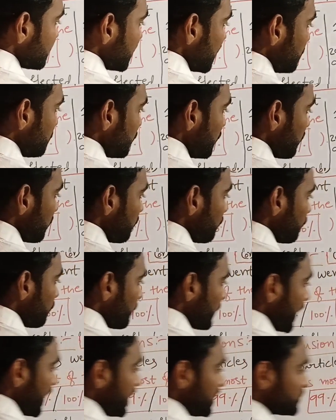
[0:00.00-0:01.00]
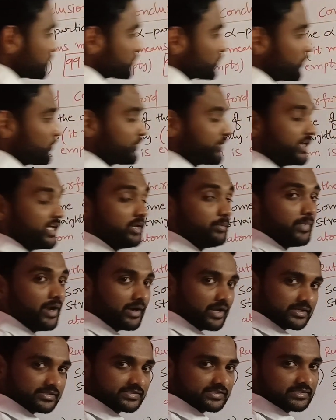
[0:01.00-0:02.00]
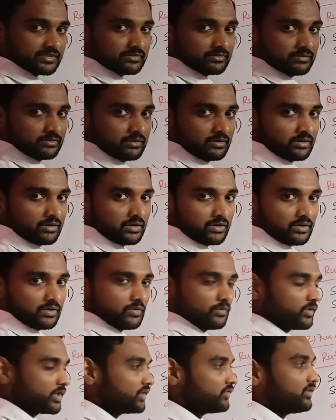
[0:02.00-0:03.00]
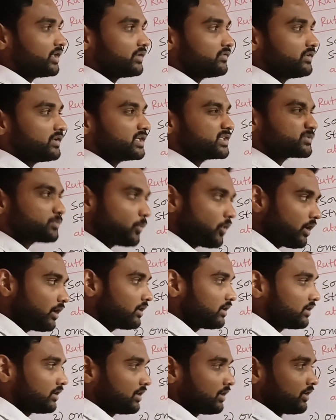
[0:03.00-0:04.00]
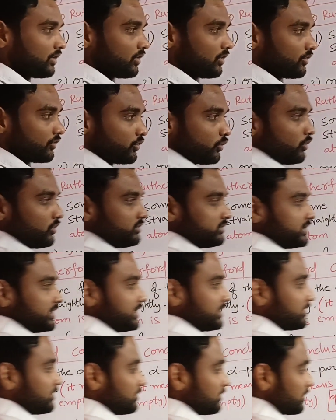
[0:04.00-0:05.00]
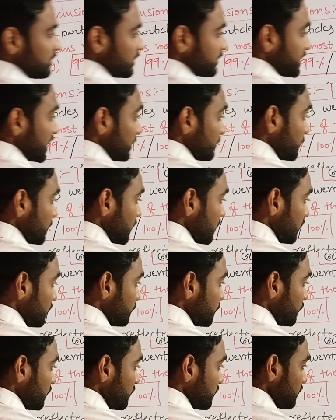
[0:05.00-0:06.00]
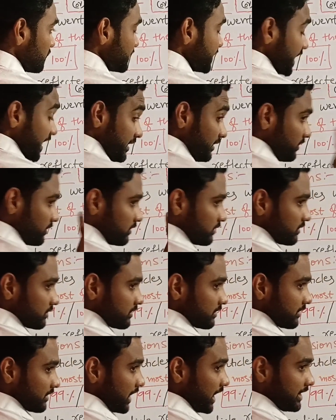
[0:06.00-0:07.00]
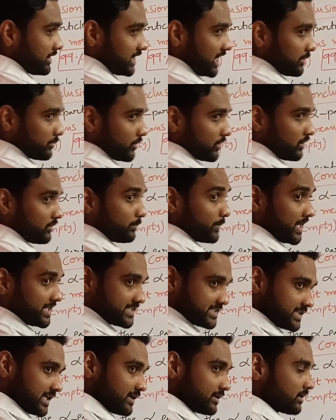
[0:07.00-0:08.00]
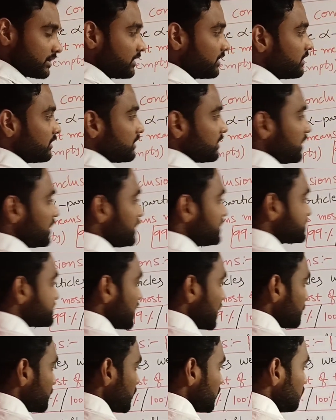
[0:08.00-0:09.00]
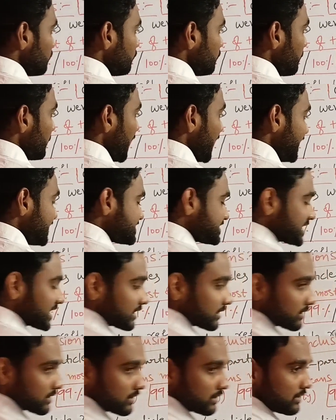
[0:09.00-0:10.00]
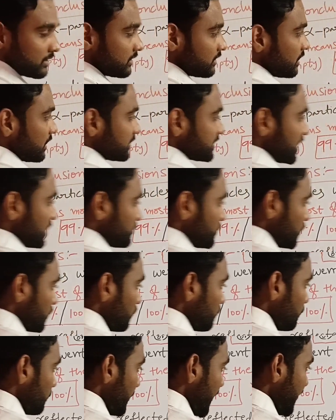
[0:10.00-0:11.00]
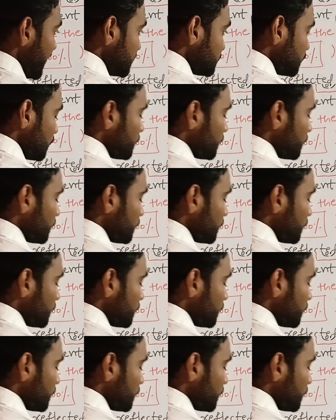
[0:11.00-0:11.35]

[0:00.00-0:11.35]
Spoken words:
10 power of minus 15 meters. Very small. Don't think 10 power of 10, not 10 power of plus 10. It is 10 power of minus 10. 10 power of minus